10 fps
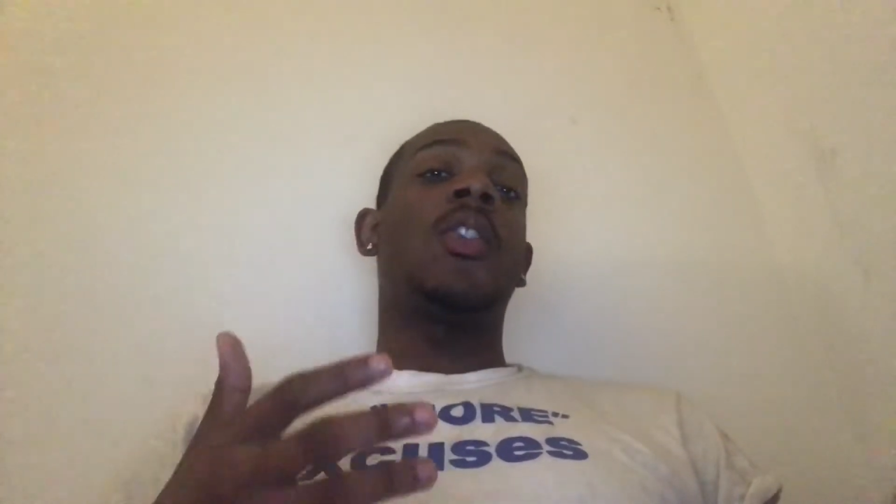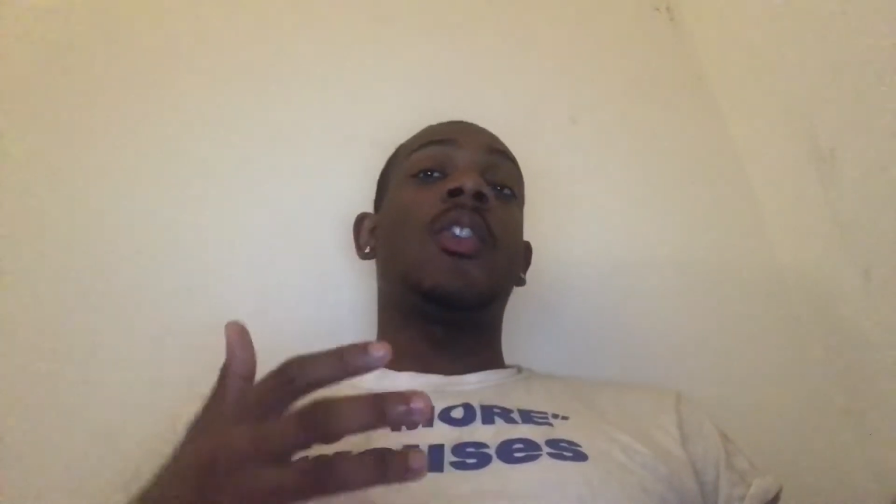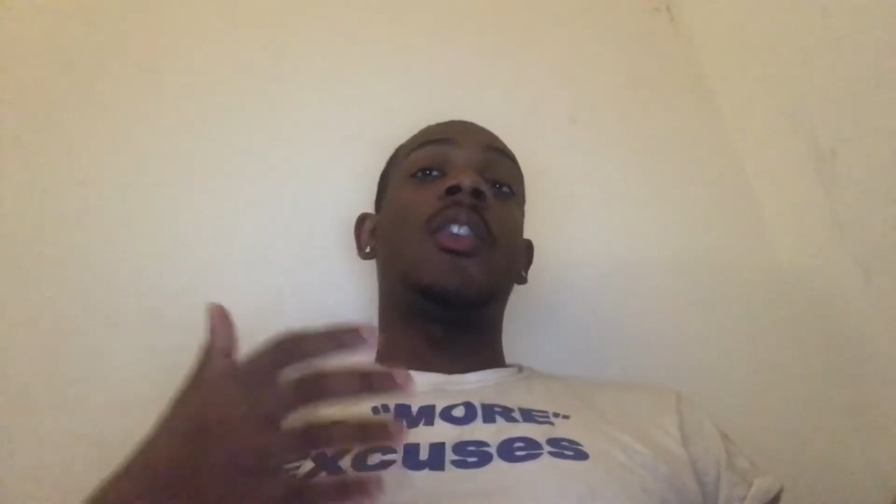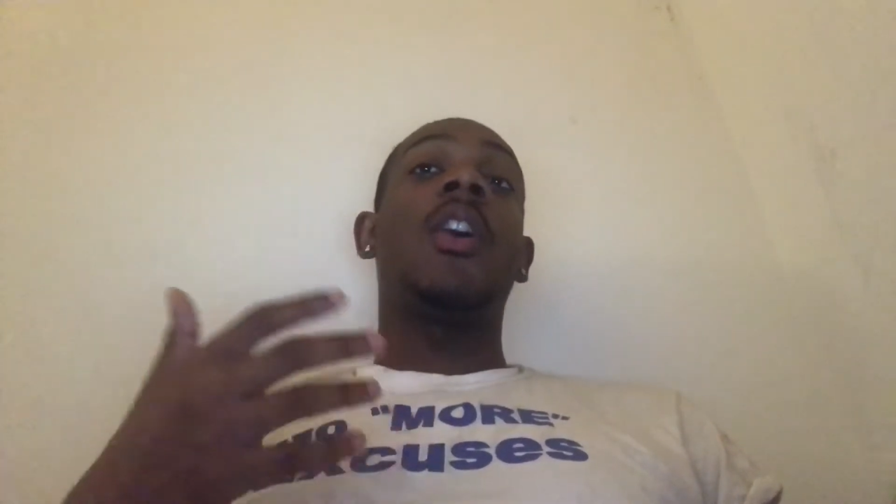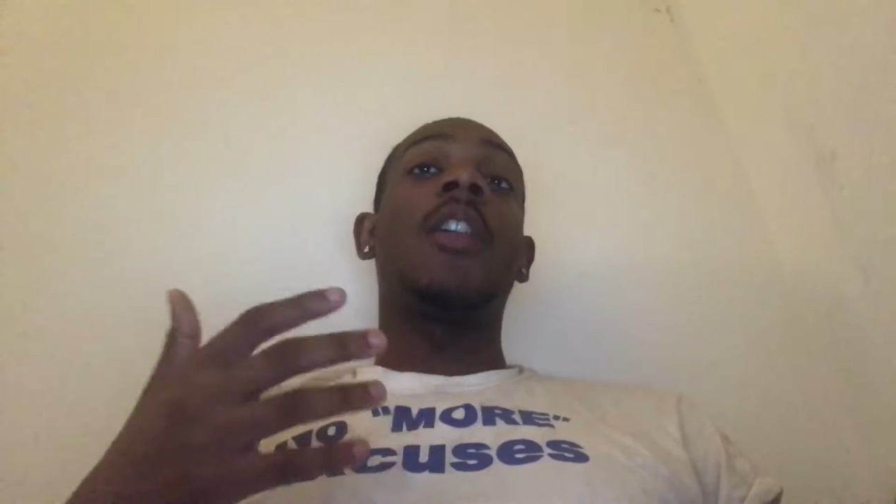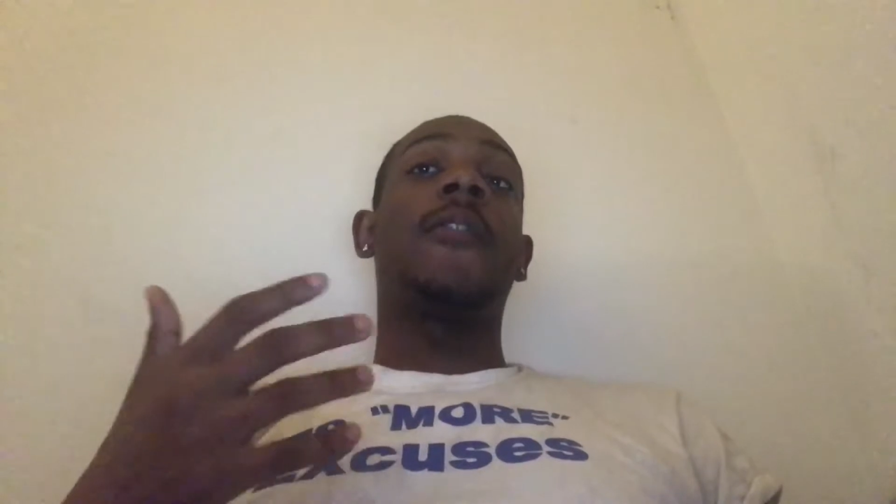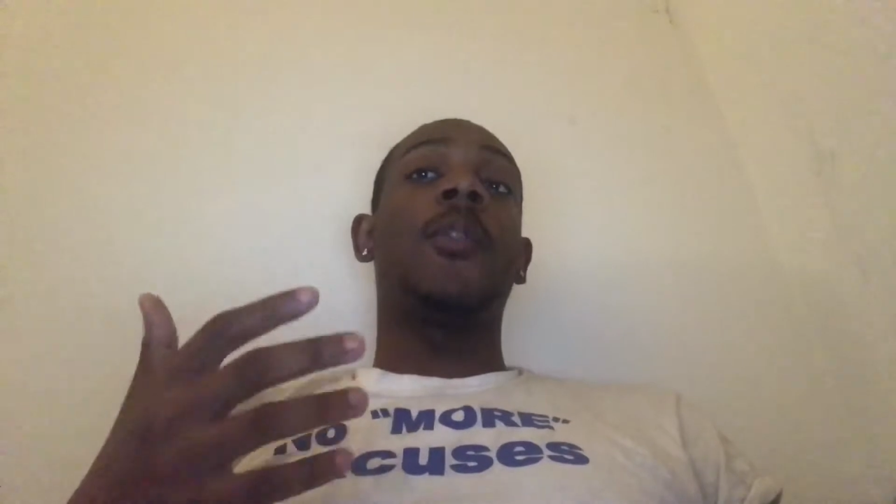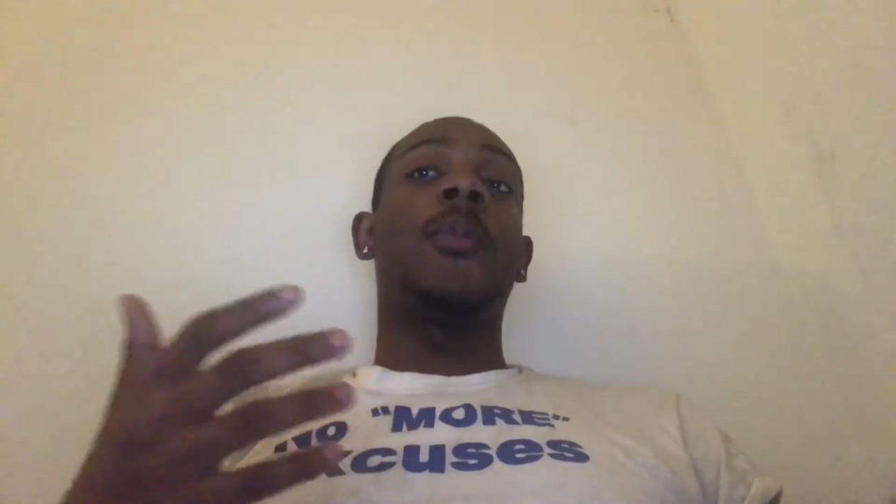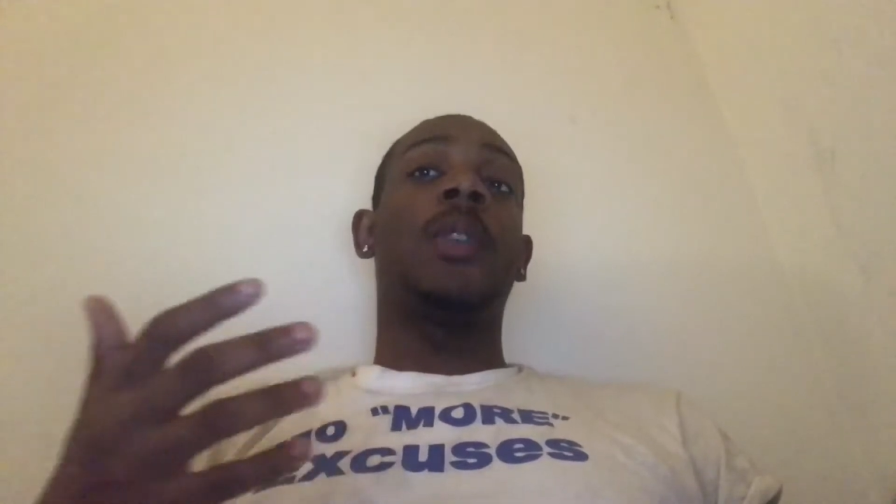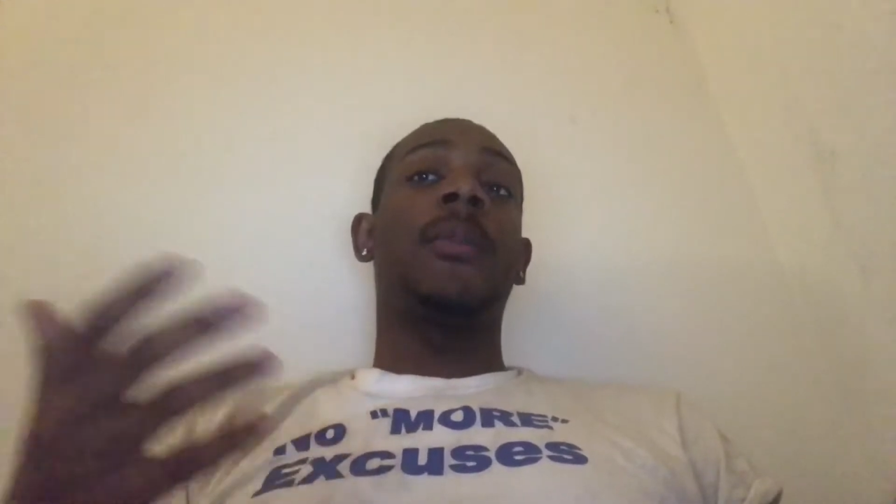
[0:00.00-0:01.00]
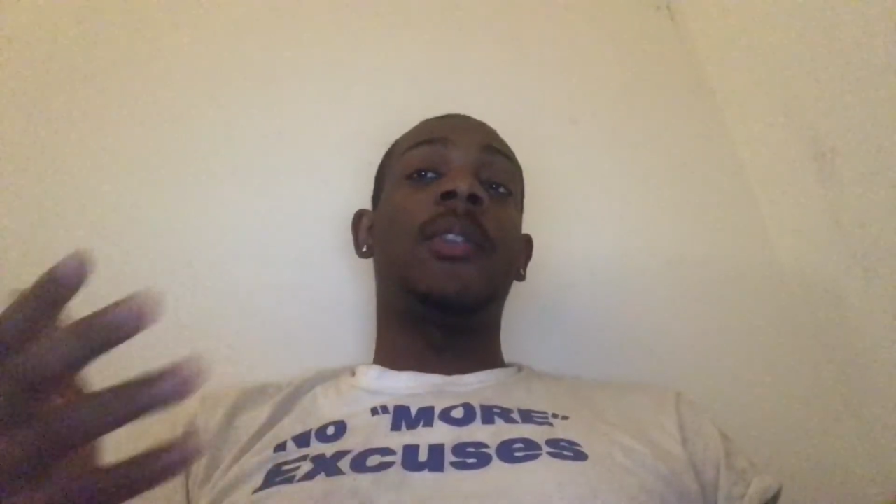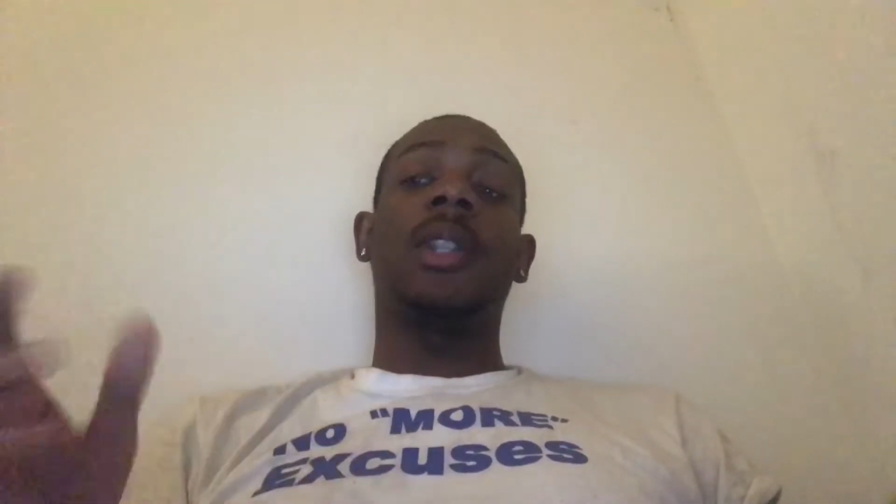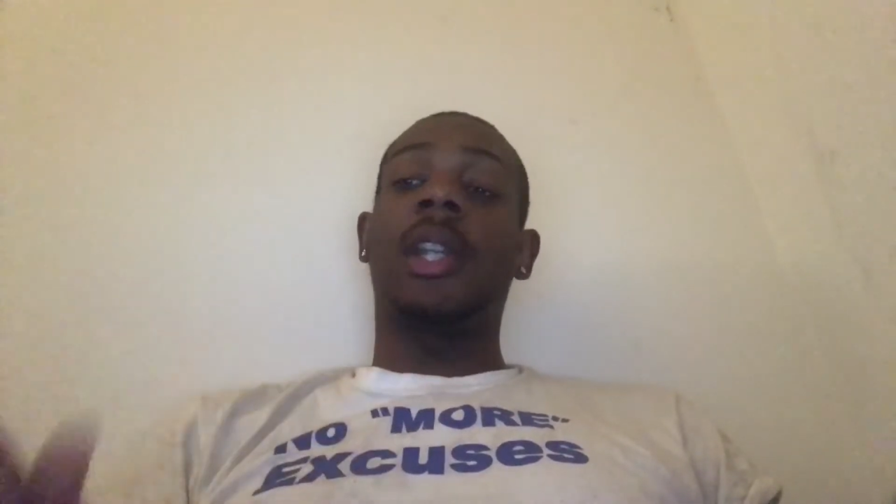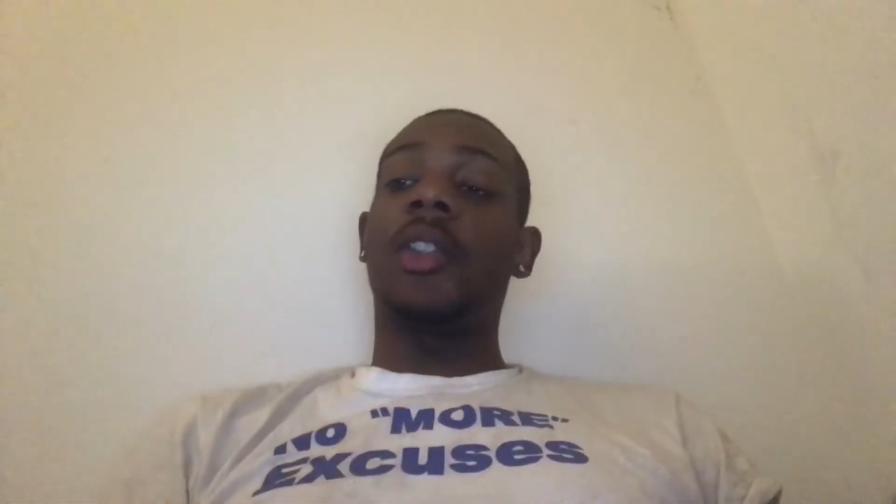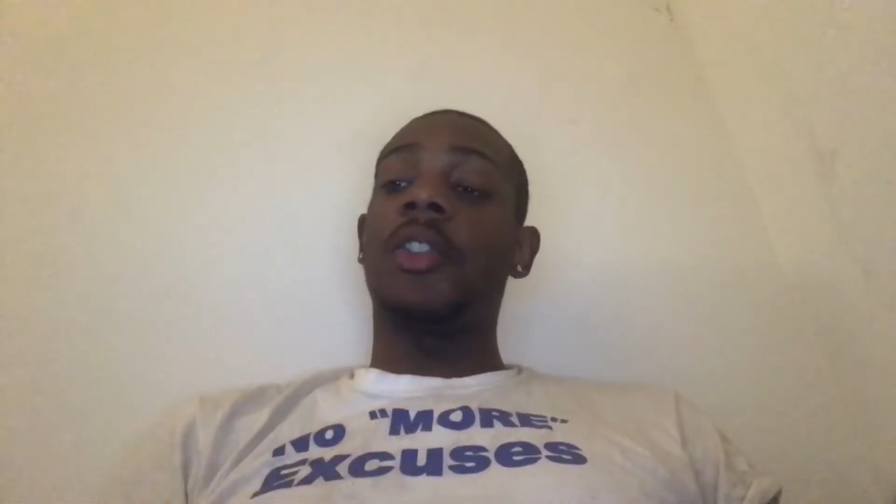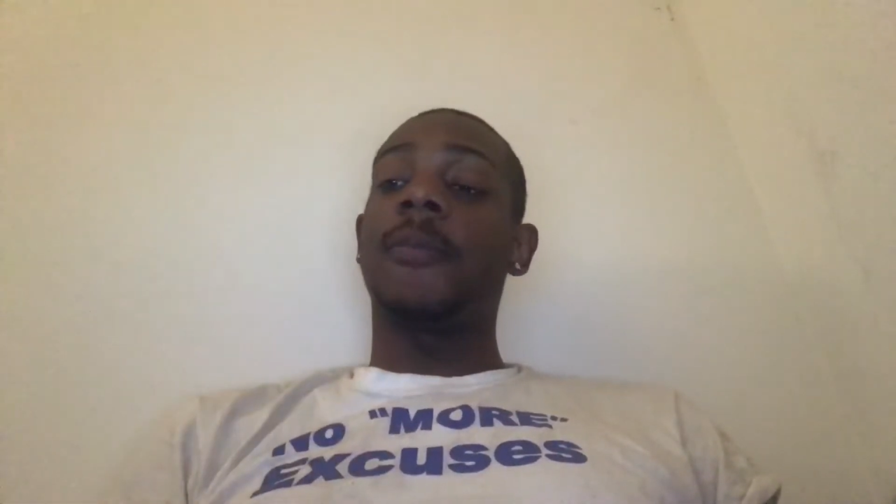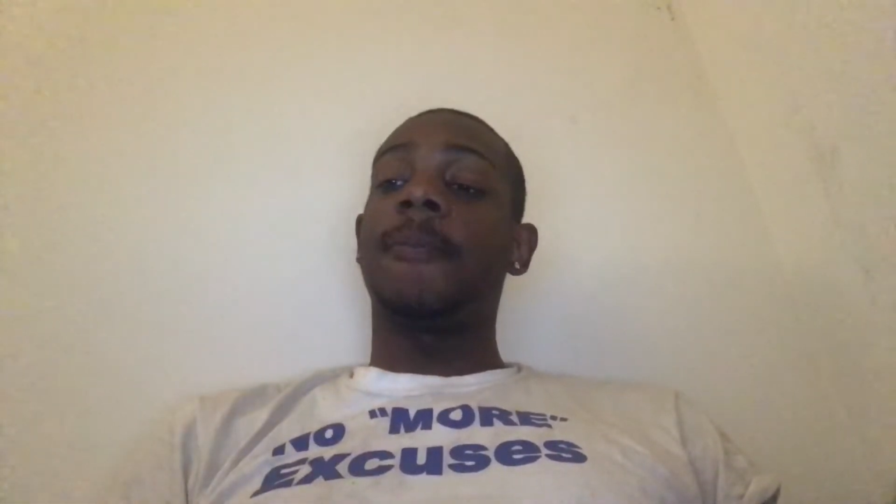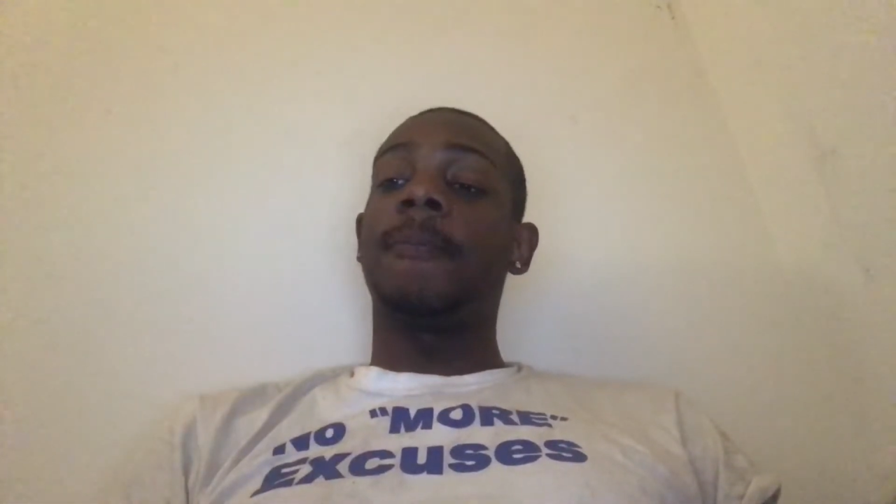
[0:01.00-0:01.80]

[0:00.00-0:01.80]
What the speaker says: on nonverbal communication.